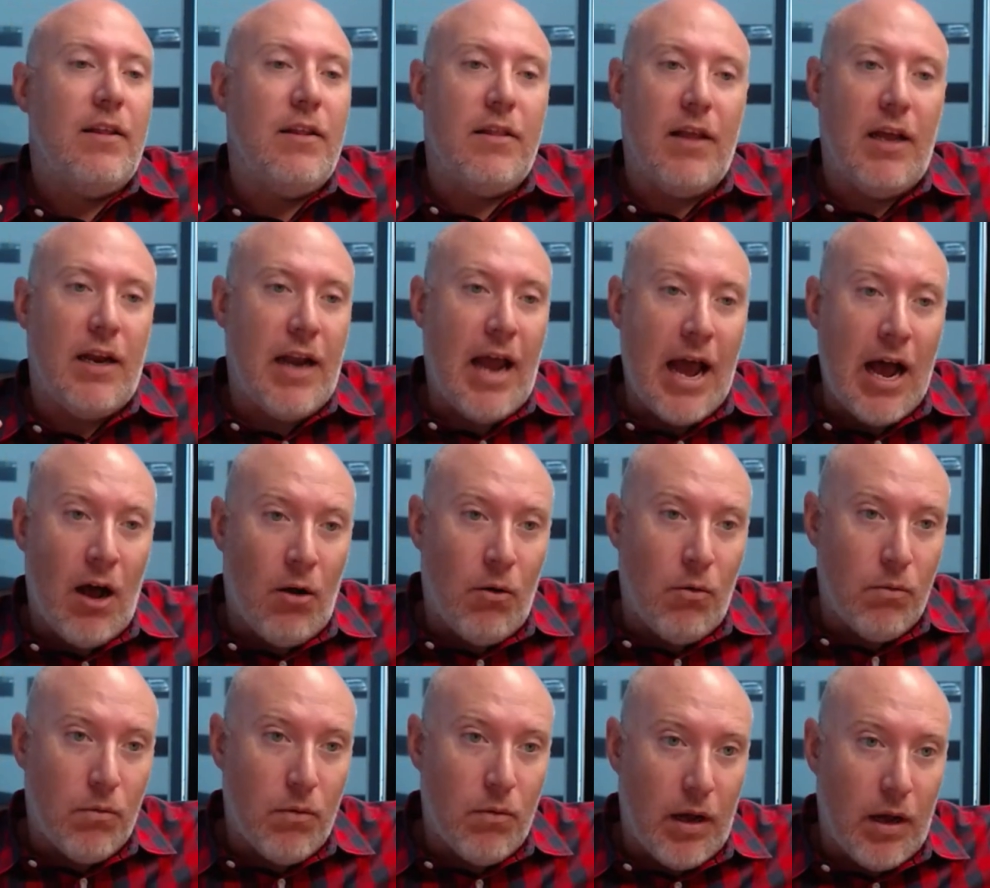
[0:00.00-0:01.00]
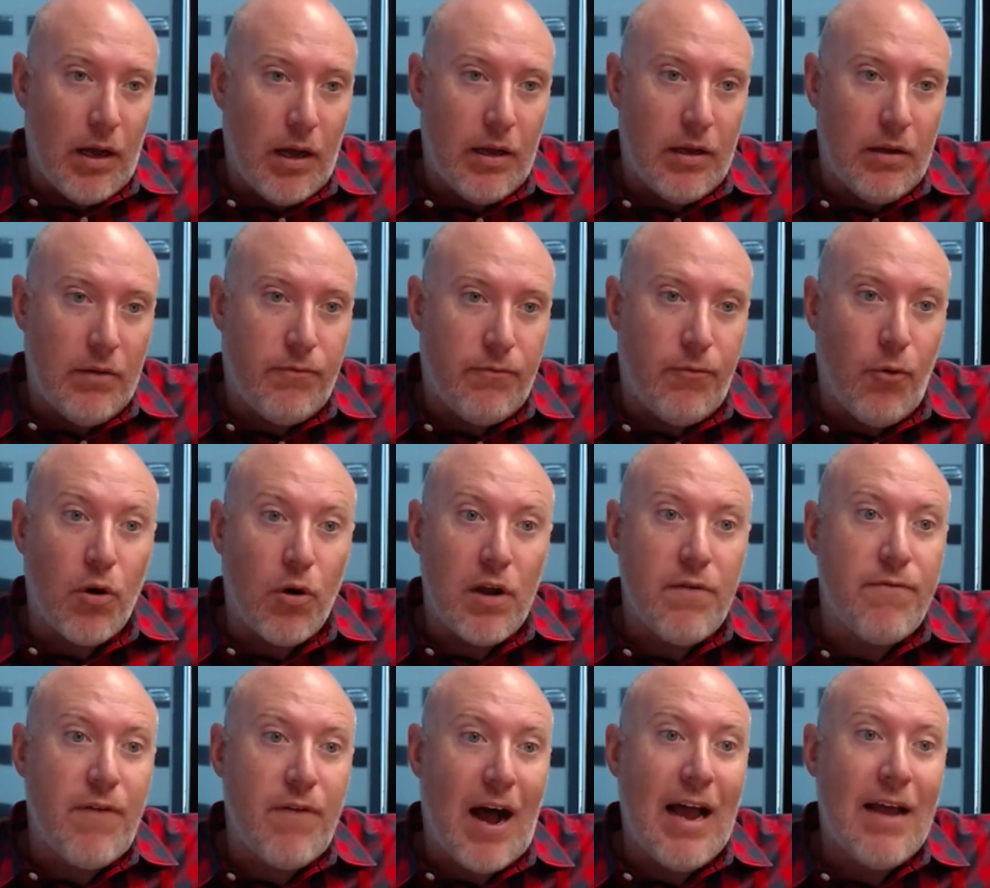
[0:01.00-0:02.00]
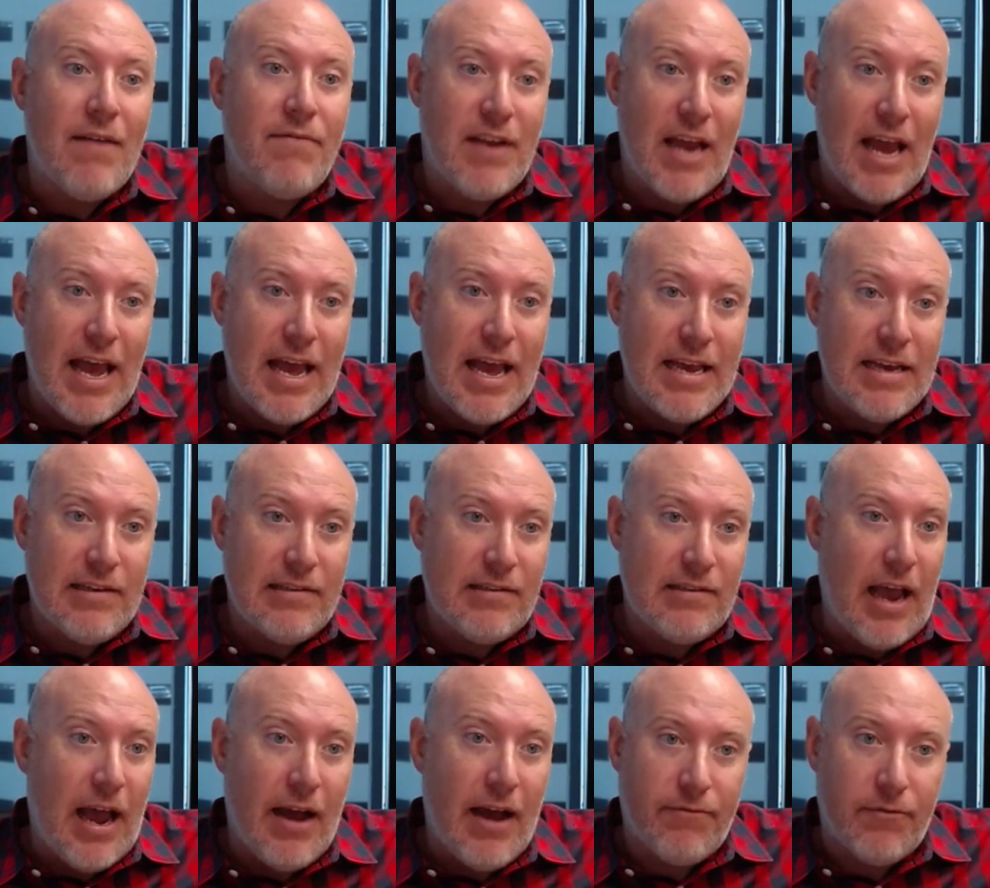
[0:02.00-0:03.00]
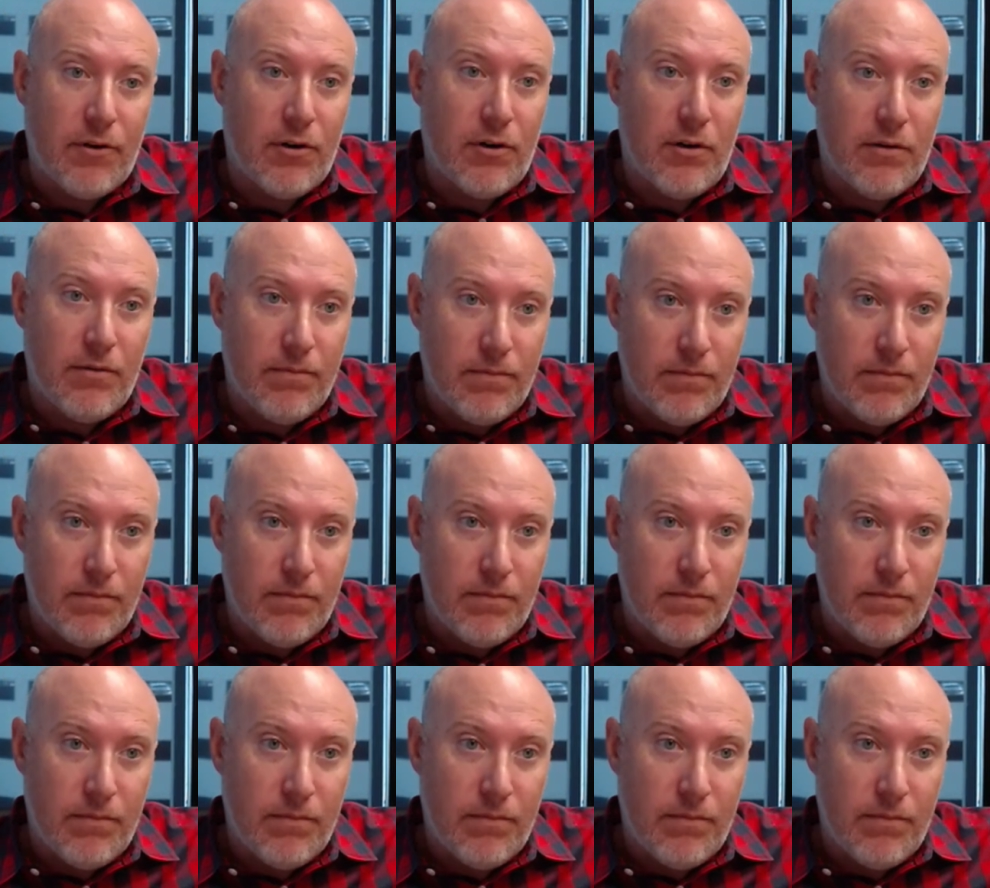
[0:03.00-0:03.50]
they now 45 days after,